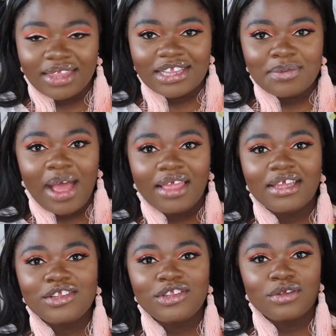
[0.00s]
this
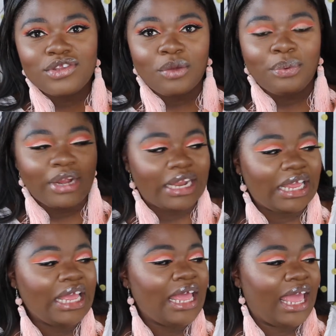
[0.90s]
palette is so
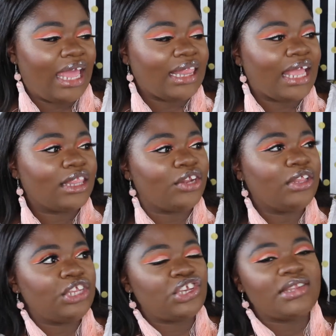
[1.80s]
pretty. It like
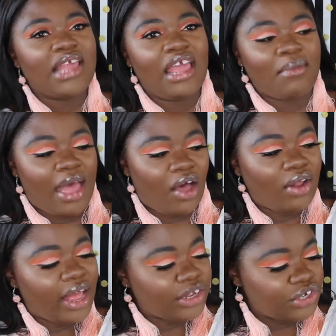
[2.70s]
literally just came
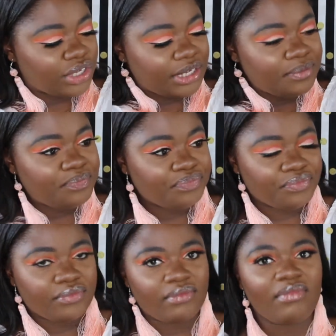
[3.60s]
out actually.
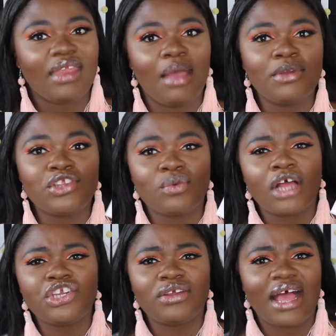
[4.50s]
I'm gonna
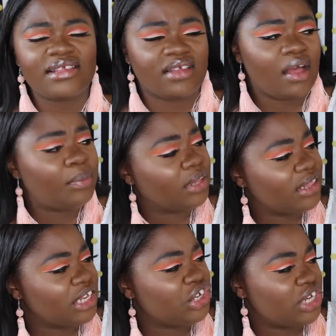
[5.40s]
swatch you guys a couple
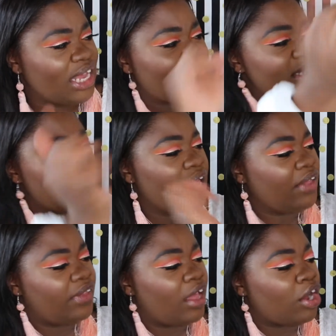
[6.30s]
of these shades.
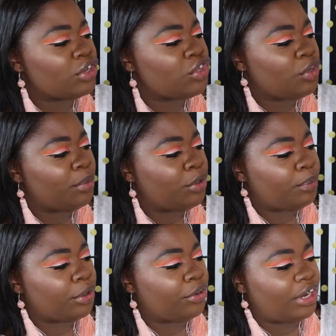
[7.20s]
They are super
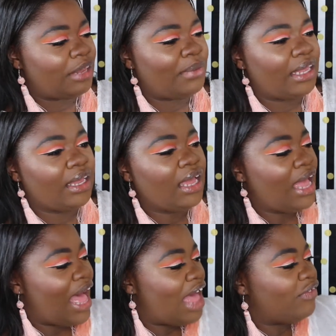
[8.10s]
duper creamy.
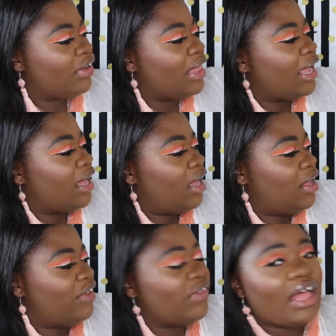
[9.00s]
I feel like
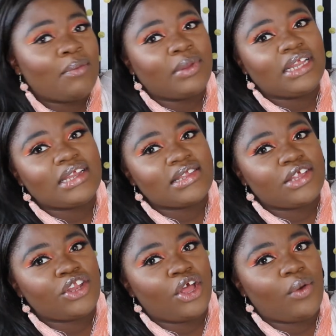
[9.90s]
if a company
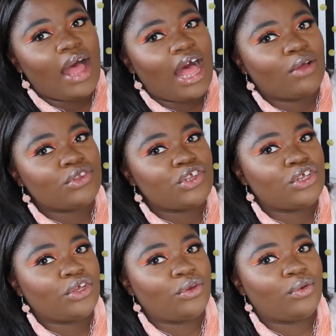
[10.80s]
doesn't know how
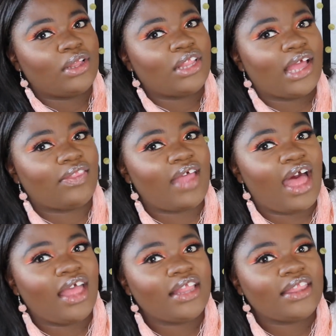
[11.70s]
to, look at
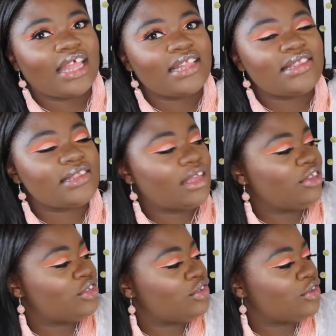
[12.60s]
that, that's
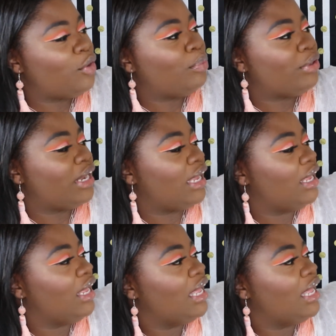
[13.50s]
so pretty.